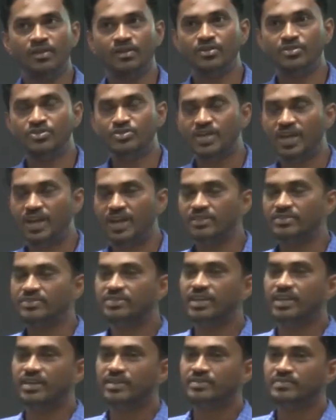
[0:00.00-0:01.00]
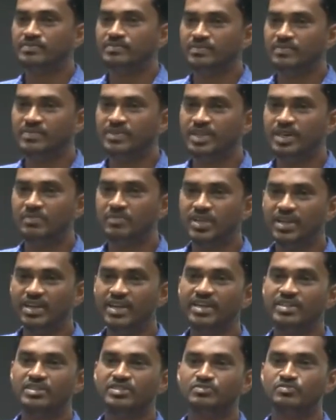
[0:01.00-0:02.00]
Shall I send them the
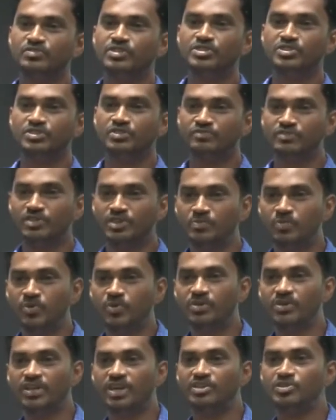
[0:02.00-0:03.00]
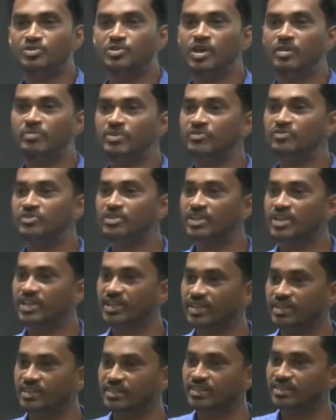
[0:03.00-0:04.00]
latest version of the report that you have been
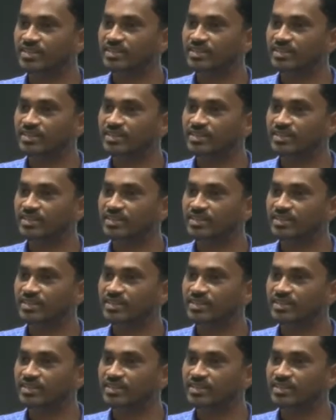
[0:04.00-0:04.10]
working in the